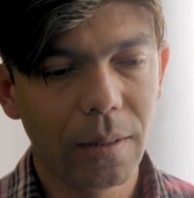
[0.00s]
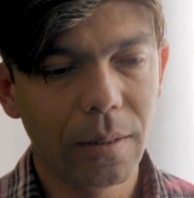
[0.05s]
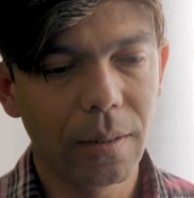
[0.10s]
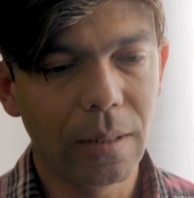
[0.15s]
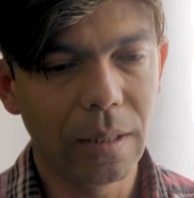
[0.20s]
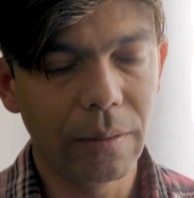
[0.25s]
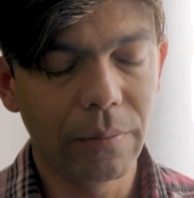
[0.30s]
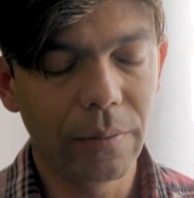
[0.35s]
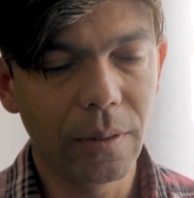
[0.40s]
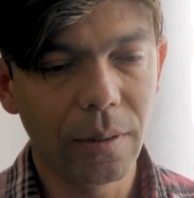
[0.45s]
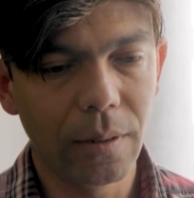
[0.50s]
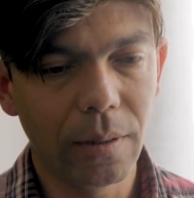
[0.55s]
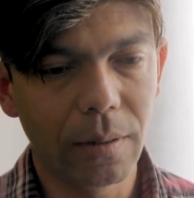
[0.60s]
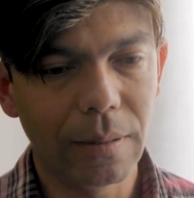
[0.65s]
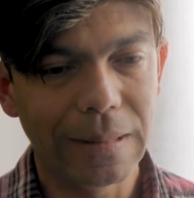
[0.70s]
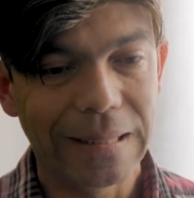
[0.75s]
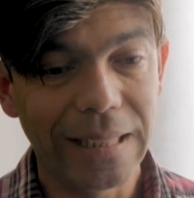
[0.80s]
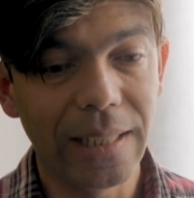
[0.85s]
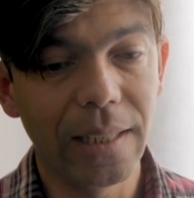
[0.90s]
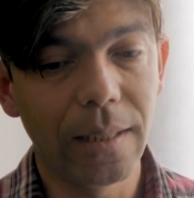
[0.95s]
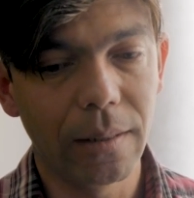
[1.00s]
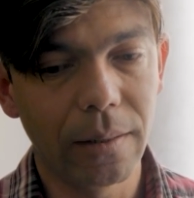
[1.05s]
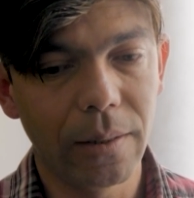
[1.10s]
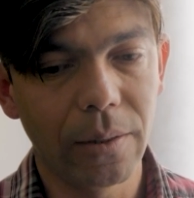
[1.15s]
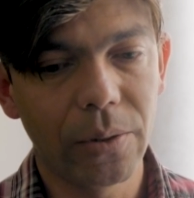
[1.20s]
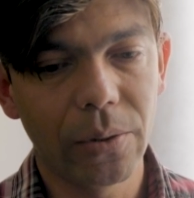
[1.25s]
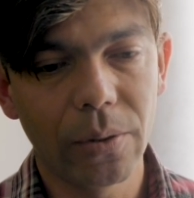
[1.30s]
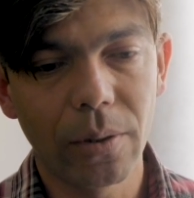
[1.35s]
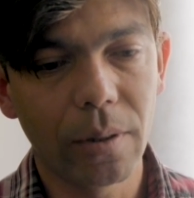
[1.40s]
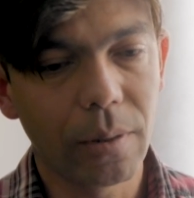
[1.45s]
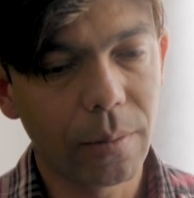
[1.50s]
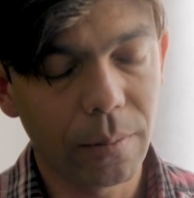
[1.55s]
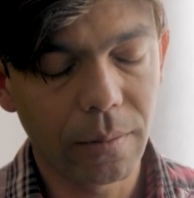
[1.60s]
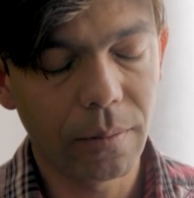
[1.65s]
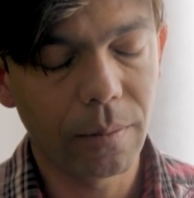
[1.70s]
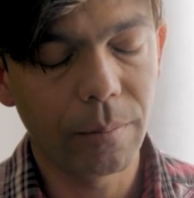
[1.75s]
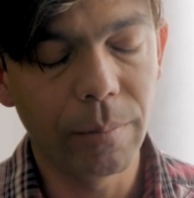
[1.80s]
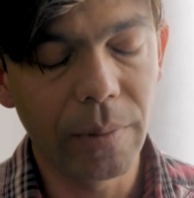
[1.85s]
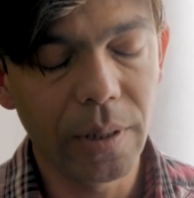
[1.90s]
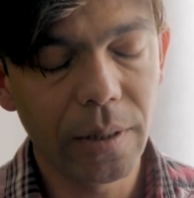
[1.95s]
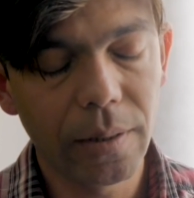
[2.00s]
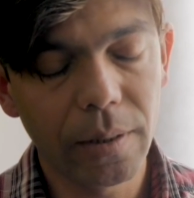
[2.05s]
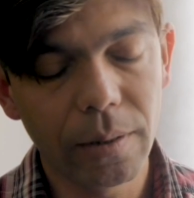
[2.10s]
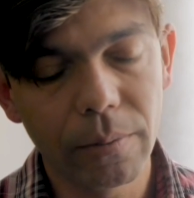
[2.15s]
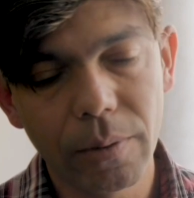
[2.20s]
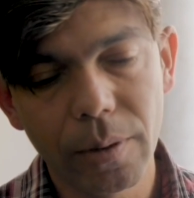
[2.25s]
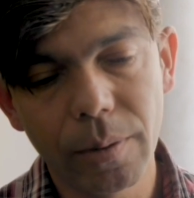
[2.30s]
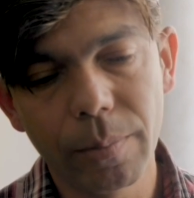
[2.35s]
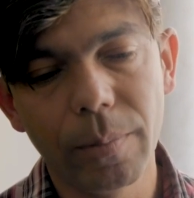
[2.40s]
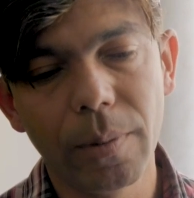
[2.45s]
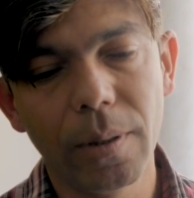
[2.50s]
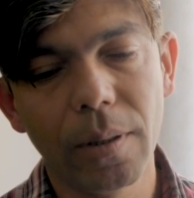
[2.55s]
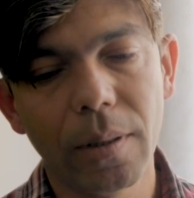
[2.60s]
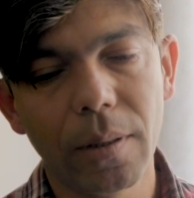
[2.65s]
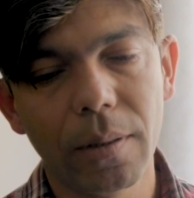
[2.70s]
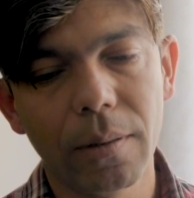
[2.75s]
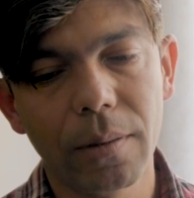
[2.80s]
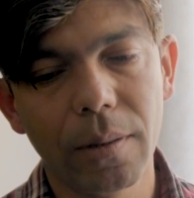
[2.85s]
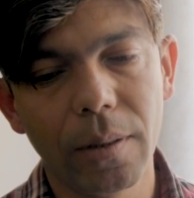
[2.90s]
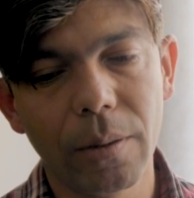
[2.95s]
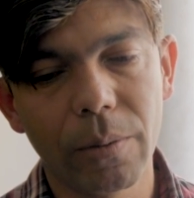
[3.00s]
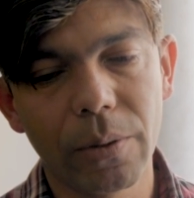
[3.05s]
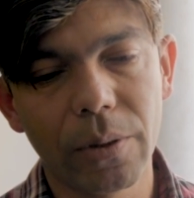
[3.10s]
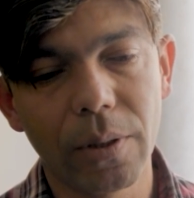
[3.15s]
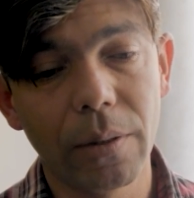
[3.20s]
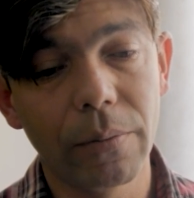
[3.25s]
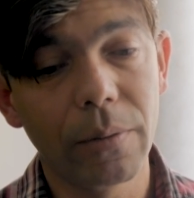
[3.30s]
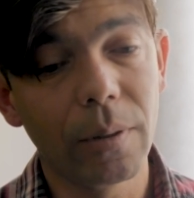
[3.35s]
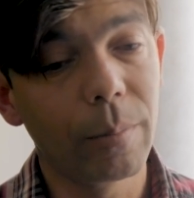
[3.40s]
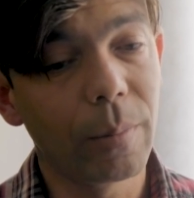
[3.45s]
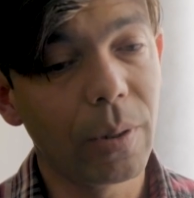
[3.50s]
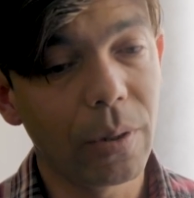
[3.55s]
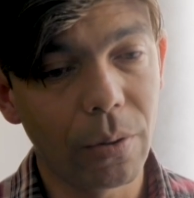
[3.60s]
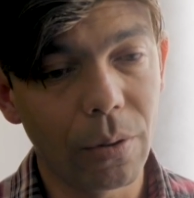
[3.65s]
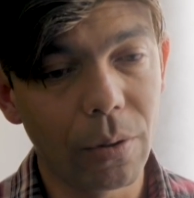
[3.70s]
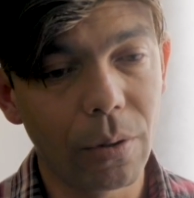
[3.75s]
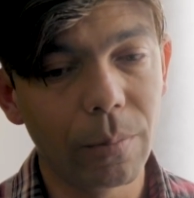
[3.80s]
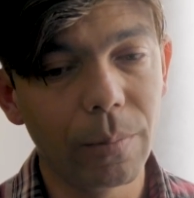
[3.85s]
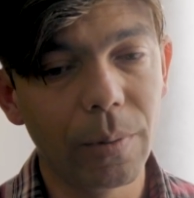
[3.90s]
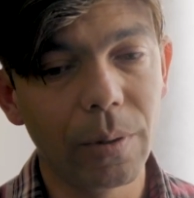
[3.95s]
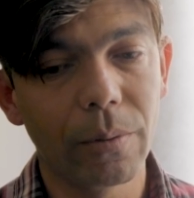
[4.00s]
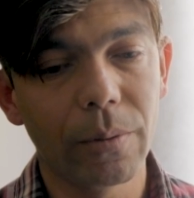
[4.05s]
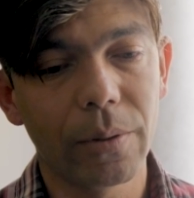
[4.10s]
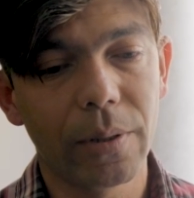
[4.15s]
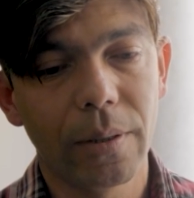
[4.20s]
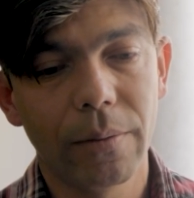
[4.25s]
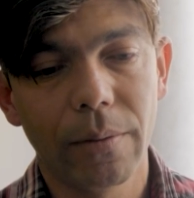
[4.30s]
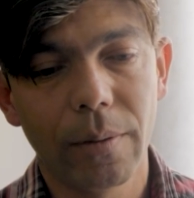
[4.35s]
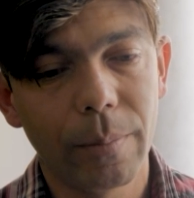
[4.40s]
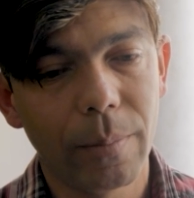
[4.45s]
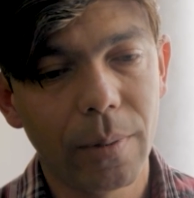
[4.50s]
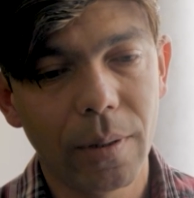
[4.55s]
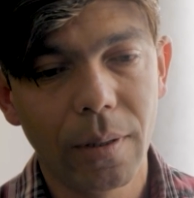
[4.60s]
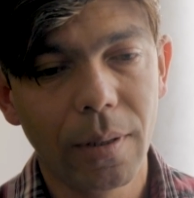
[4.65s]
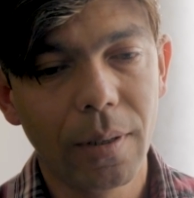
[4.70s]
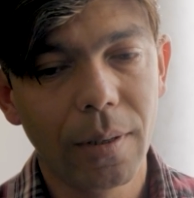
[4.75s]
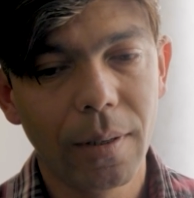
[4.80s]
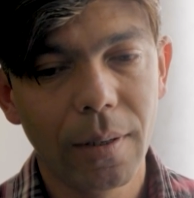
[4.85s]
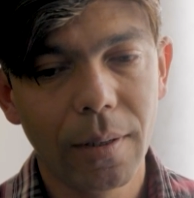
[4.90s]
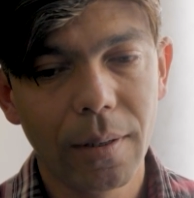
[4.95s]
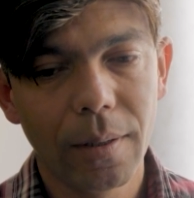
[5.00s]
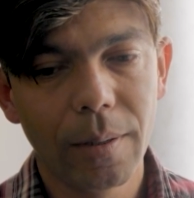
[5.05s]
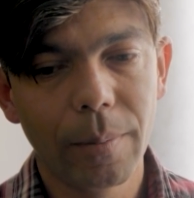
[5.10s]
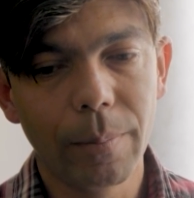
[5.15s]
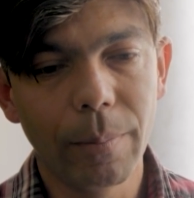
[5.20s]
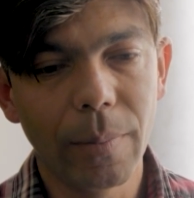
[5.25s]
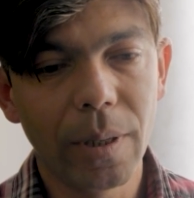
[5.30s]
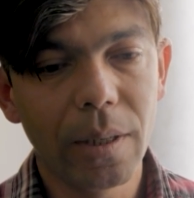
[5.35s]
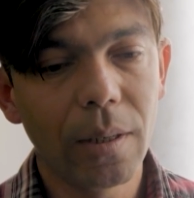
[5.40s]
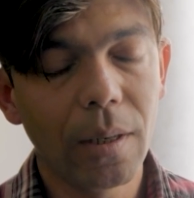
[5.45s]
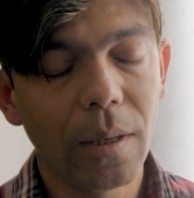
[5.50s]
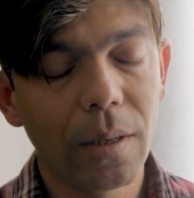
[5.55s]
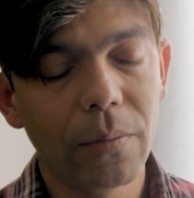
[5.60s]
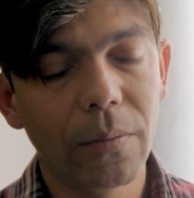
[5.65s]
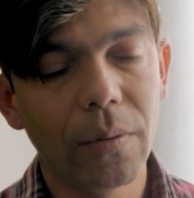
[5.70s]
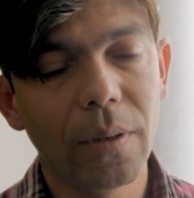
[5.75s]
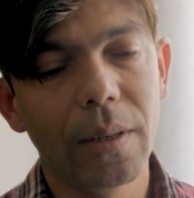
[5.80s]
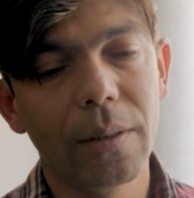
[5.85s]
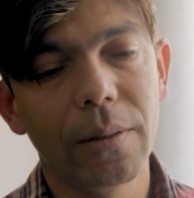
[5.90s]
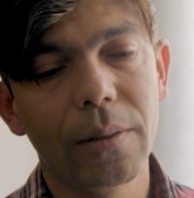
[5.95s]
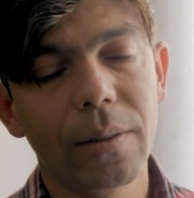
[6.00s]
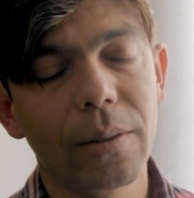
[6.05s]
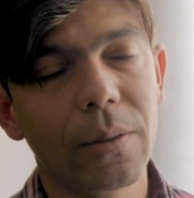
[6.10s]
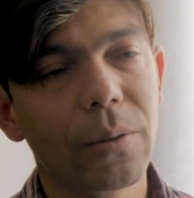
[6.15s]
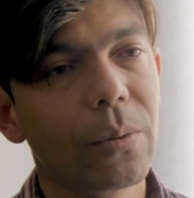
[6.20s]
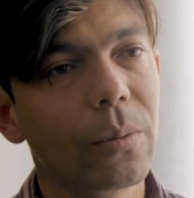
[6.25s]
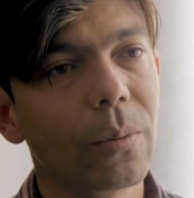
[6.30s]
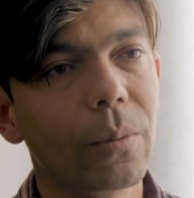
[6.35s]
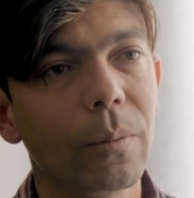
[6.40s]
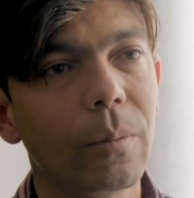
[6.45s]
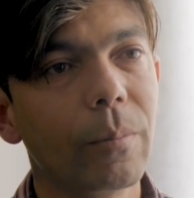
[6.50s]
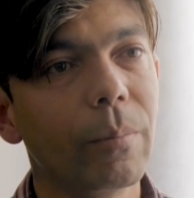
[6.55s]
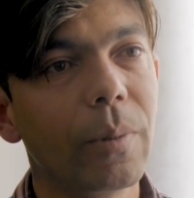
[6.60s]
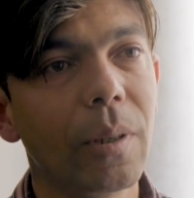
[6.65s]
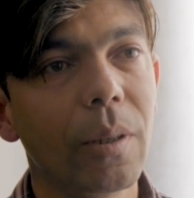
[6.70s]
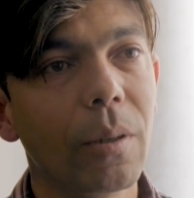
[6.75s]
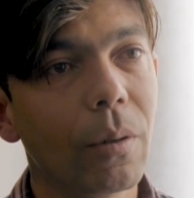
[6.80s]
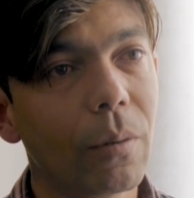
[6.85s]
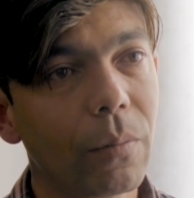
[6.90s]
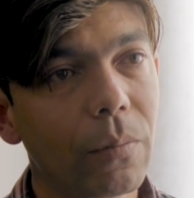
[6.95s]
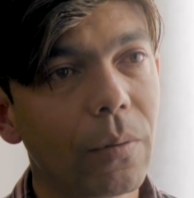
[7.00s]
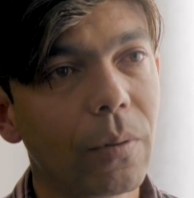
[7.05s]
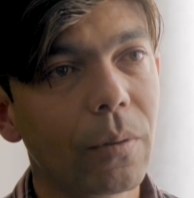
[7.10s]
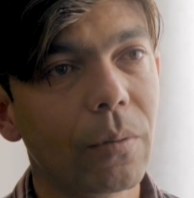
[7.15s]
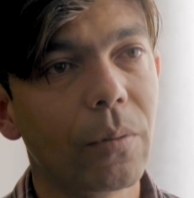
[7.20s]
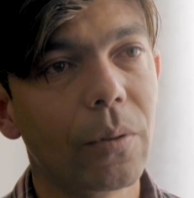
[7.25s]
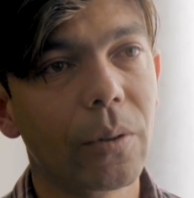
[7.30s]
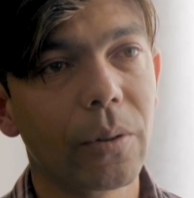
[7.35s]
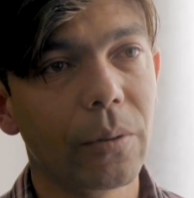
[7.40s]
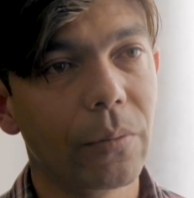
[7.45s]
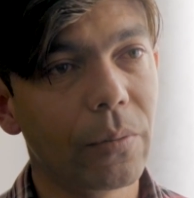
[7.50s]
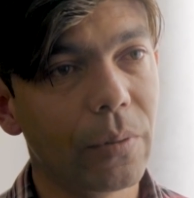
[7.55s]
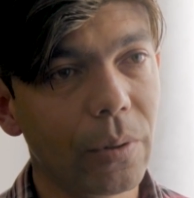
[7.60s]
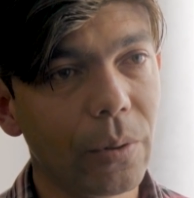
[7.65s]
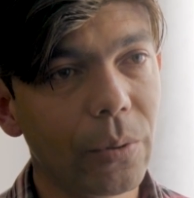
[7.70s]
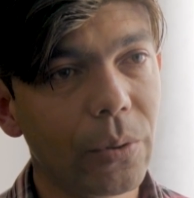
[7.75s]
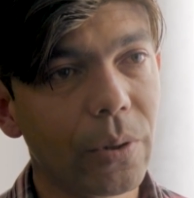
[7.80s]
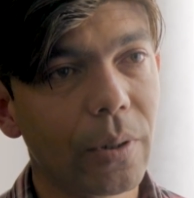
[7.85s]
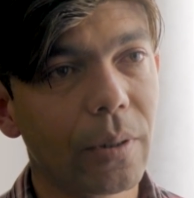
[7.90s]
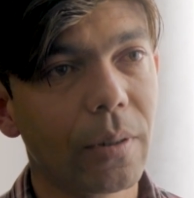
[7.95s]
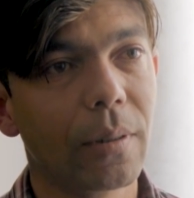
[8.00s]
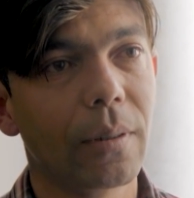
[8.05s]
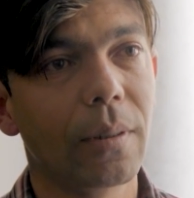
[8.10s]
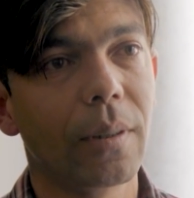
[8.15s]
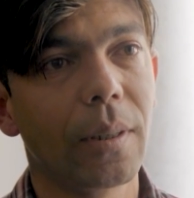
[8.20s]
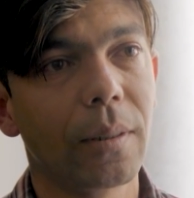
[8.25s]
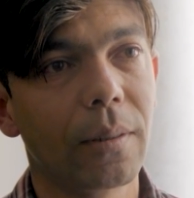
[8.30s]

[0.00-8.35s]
every day, they start meeting with me, and they was giving me hope. They was giving me many advices to be hopeful for the future.